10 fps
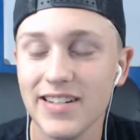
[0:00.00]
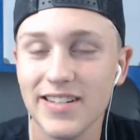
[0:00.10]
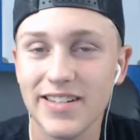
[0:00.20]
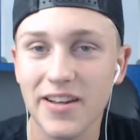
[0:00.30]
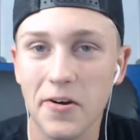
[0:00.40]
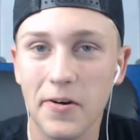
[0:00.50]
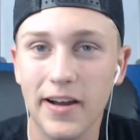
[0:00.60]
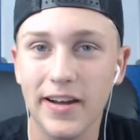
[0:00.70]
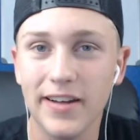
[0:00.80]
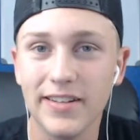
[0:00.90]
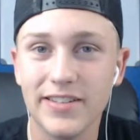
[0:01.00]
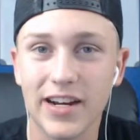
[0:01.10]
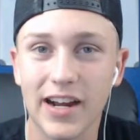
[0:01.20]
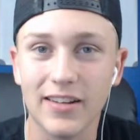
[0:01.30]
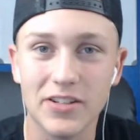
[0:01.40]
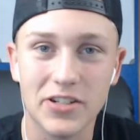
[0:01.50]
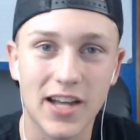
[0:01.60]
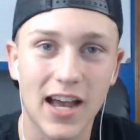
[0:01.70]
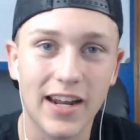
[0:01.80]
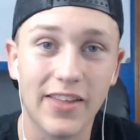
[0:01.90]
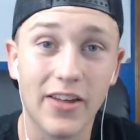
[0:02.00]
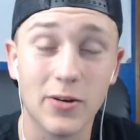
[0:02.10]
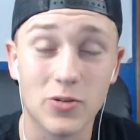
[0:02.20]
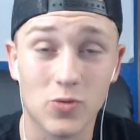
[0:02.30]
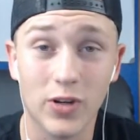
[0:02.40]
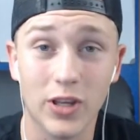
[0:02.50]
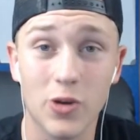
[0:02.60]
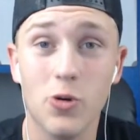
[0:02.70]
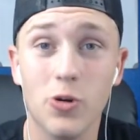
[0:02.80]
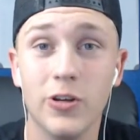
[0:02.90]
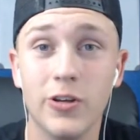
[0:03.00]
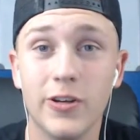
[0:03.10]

So, uh, check out this shot. I thought it was really cool.